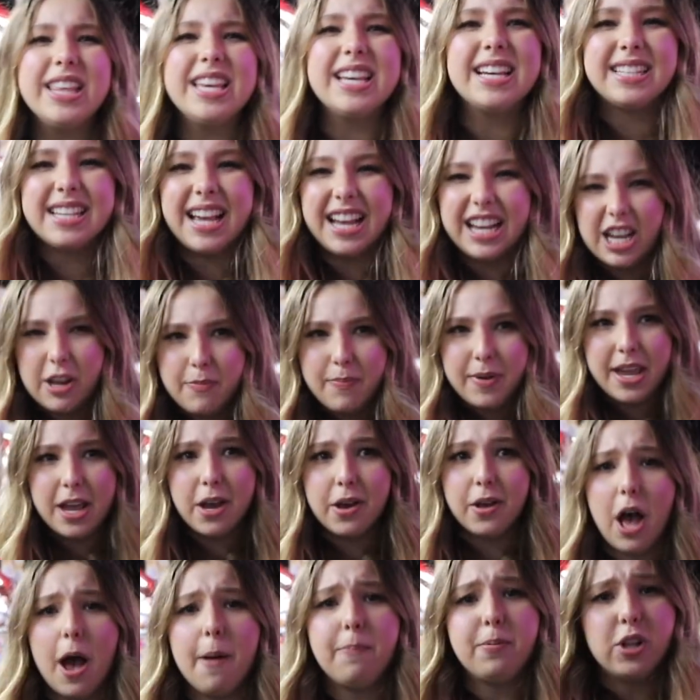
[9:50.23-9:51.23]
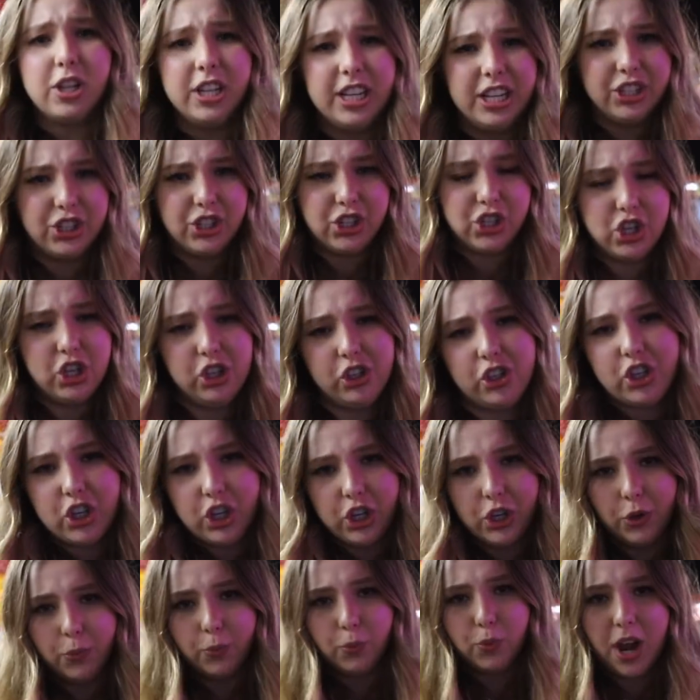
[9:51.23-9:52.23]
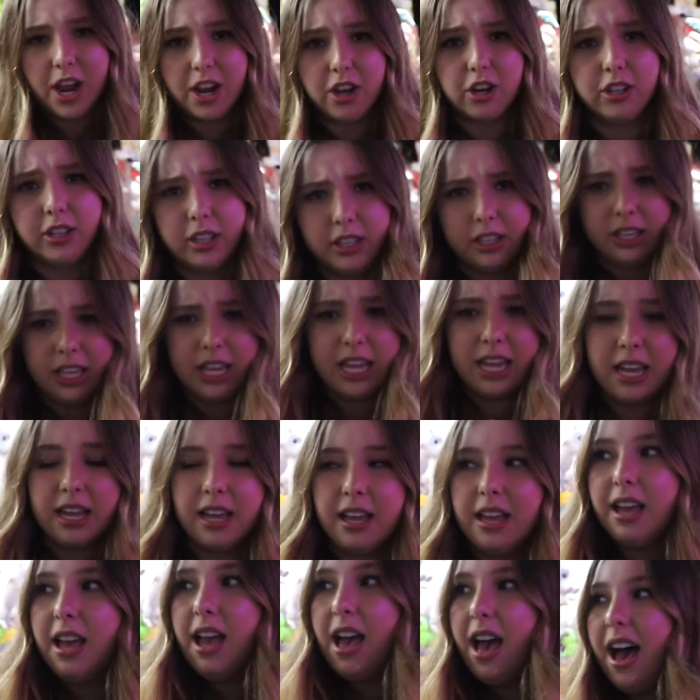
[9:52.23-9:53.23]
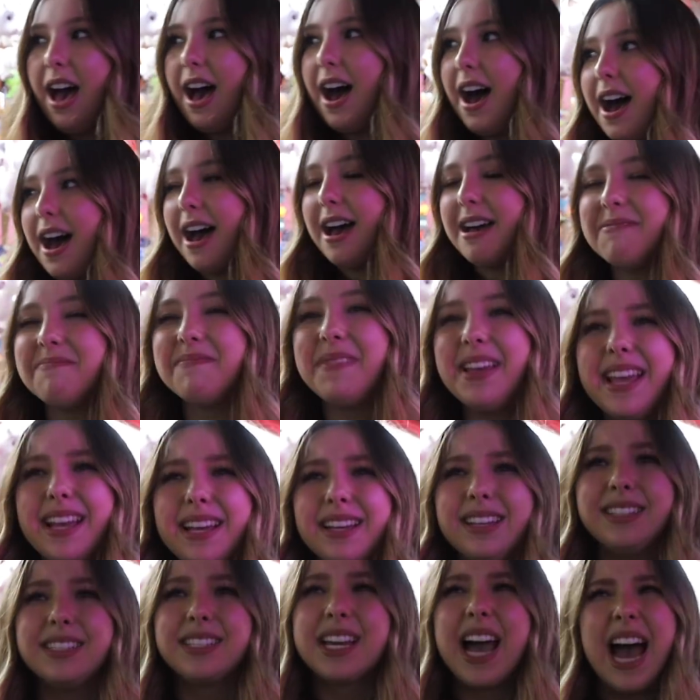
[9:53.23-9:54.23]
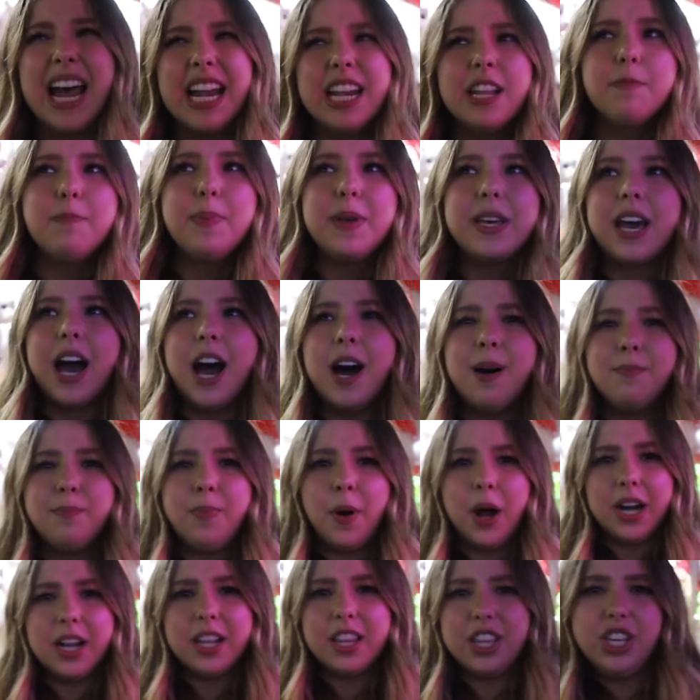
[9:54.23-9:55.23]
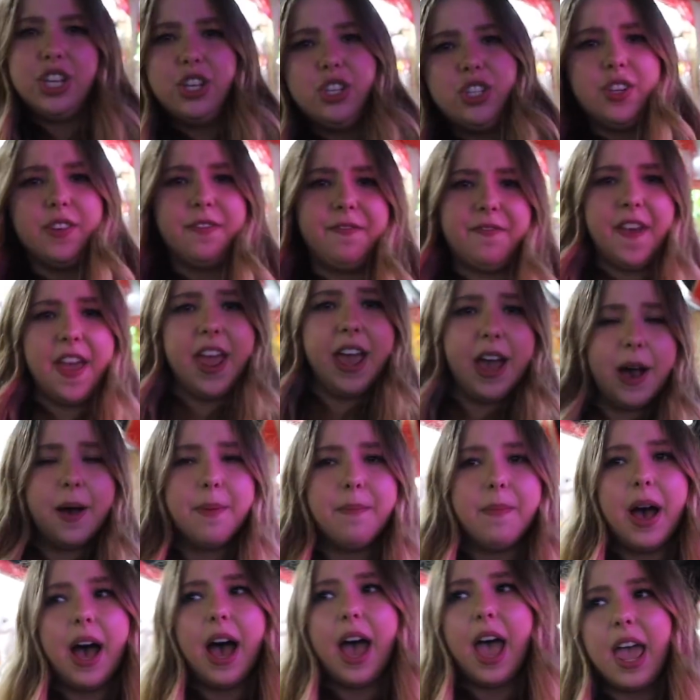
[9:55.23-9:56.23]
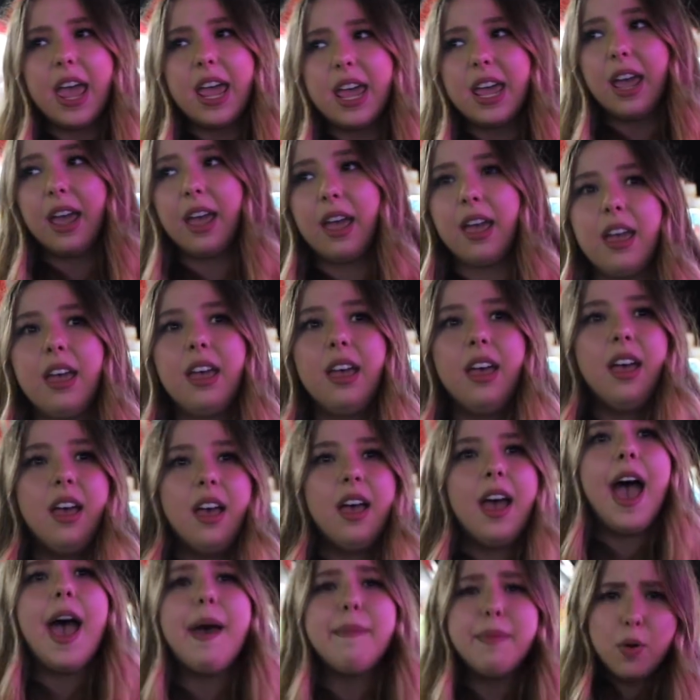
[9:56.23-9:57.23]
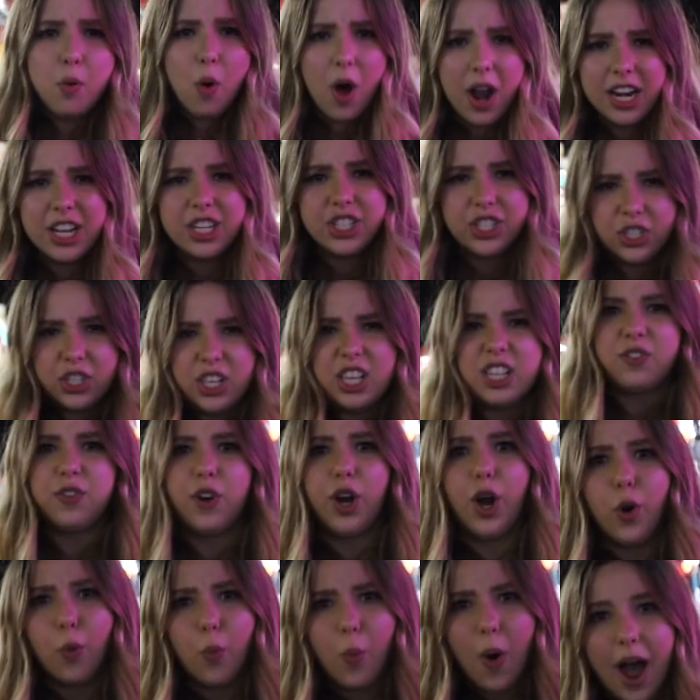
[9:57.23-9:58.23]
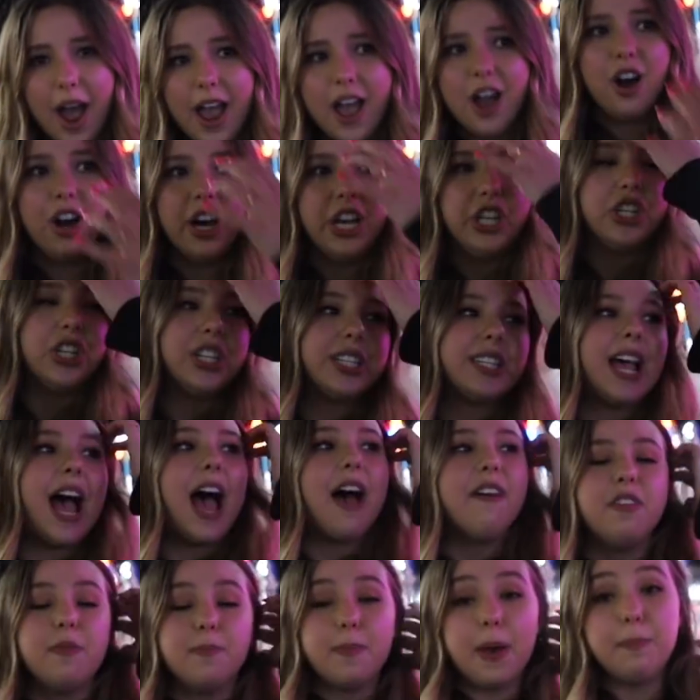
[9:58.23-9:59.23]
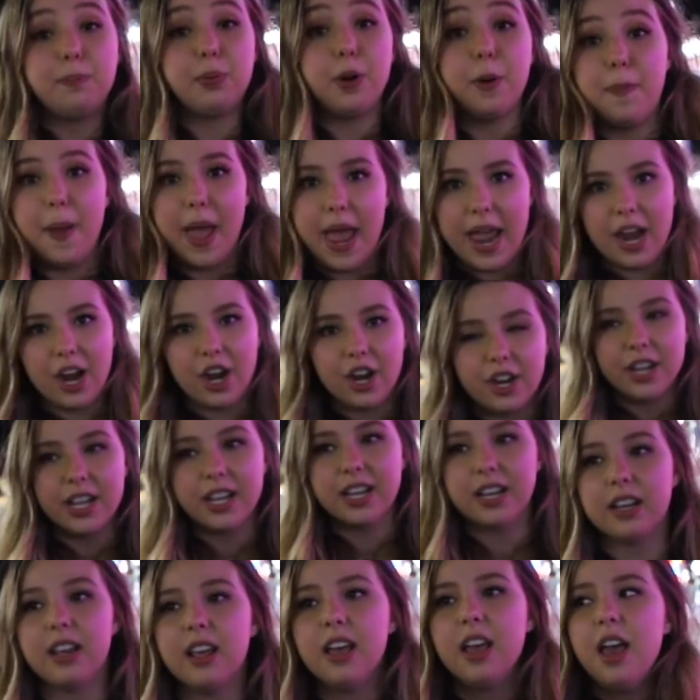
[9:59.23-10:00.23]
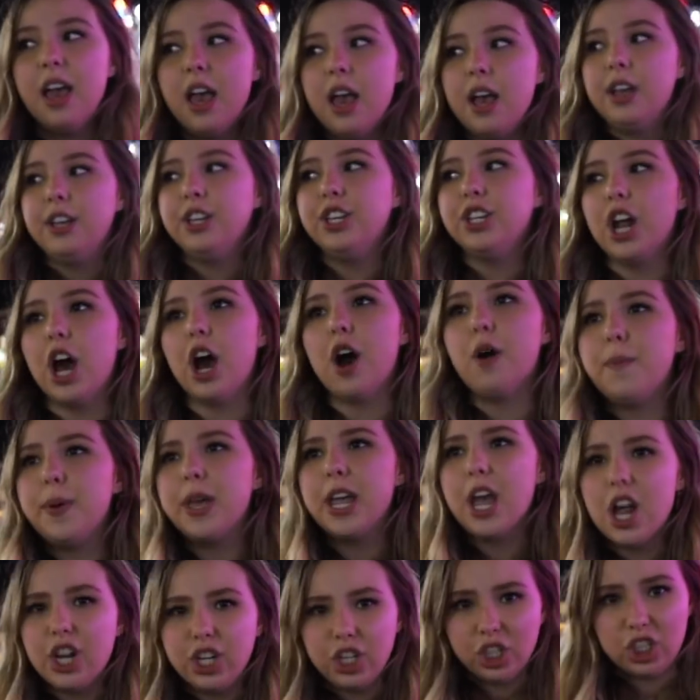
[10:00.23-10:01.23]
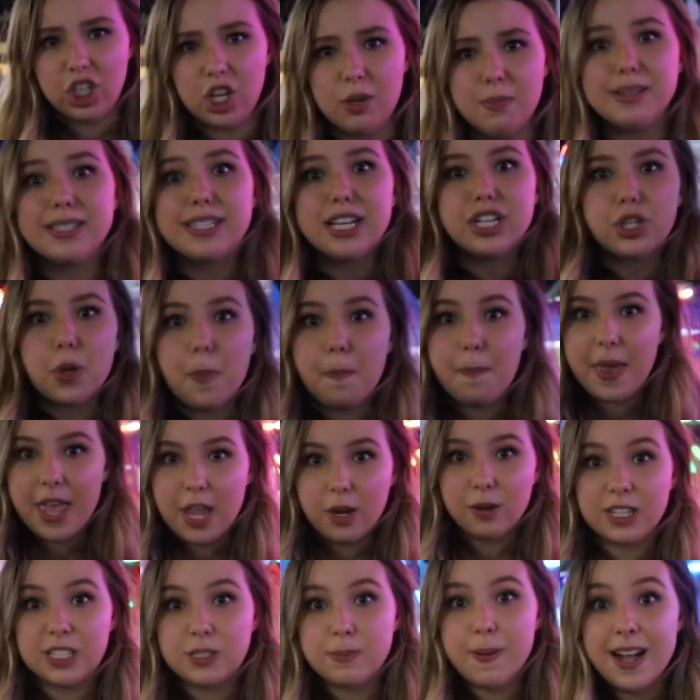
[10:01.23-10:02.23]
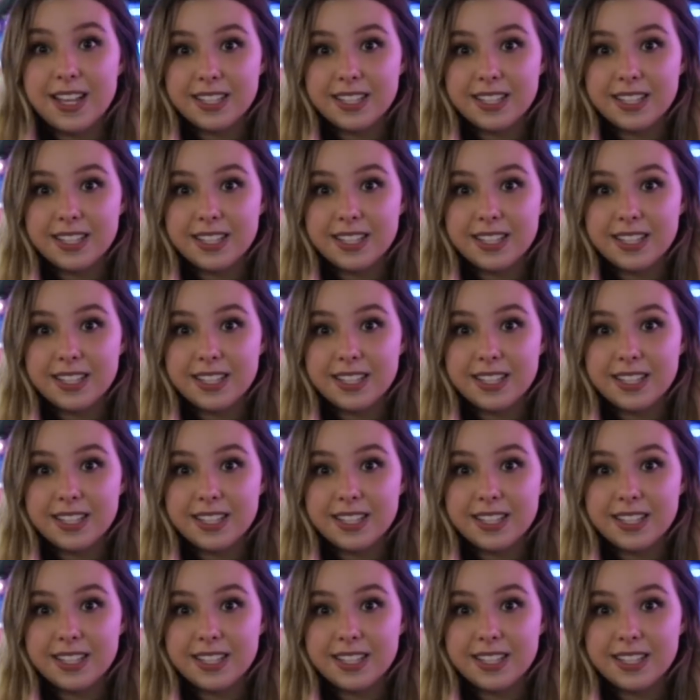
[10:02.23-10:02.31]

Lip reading: really excited to be uploading to YouTube regularly and kind of become part of the YouTube fam. I've been wanting to do this for a while. I just haven't been prepared, and you know, being on YouTube is such a big